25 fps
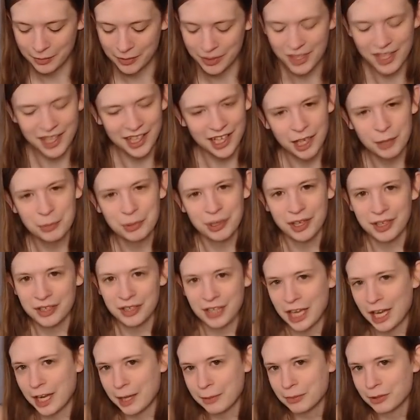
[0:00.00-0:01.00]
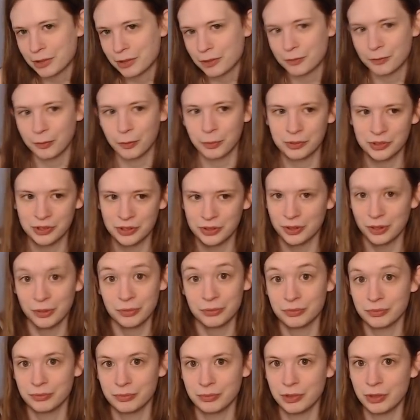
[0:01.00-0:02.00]
But they come in untapped for when
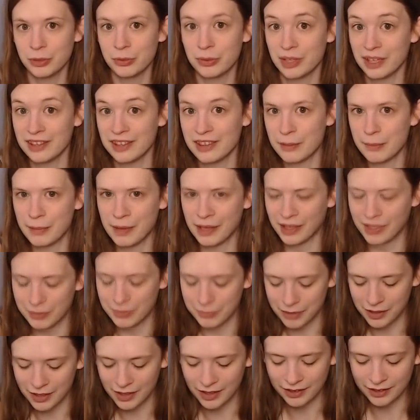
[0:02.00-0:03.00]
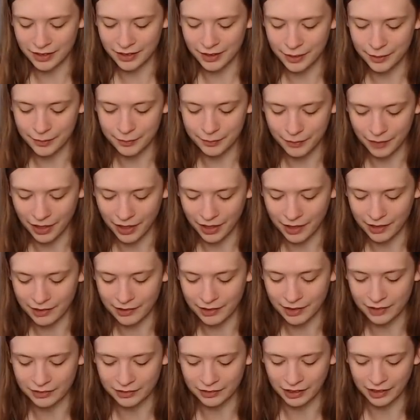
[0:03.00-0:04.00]
you need the mana immediately,
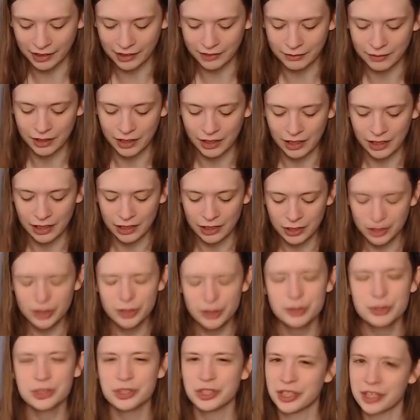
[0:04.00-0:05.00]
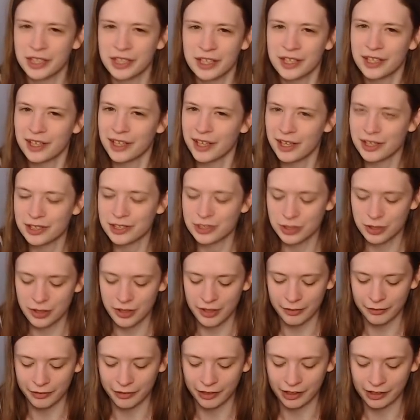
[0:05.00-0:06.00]
and then like usually in EDH
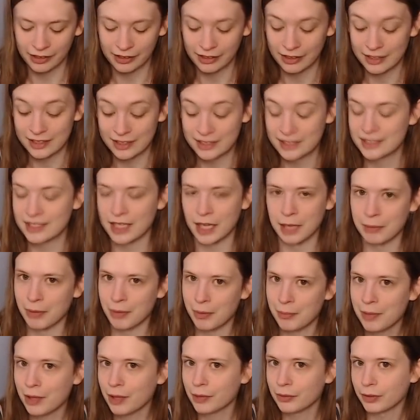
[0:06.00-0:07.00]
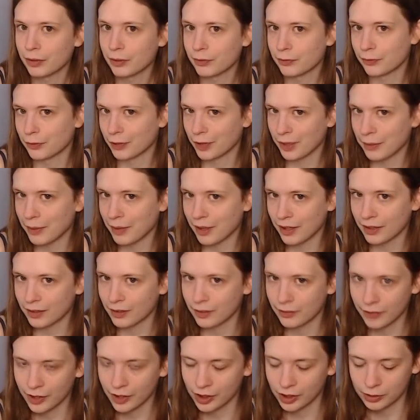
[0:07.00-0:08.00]
you have like some amount of free
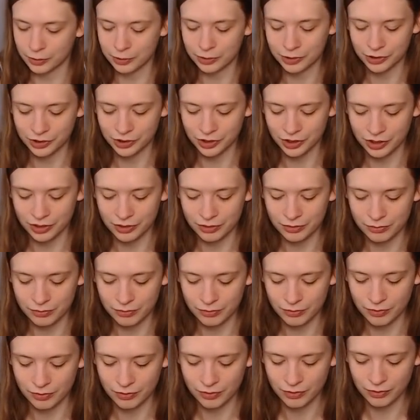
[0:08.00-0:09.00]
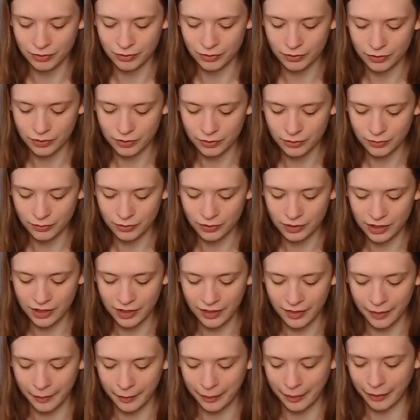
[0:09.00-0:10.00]
mana available to
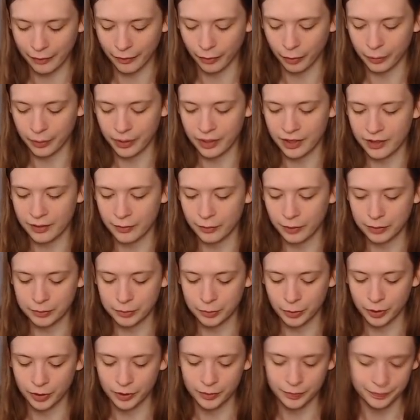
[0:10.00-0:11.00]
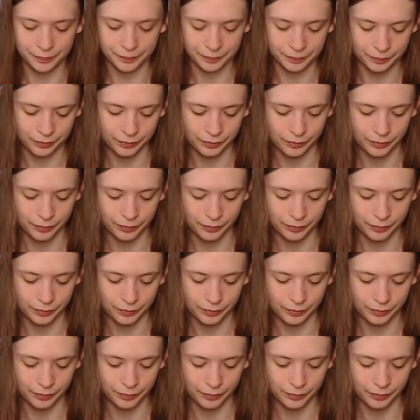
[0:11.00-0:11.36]
get them out of the way at one point.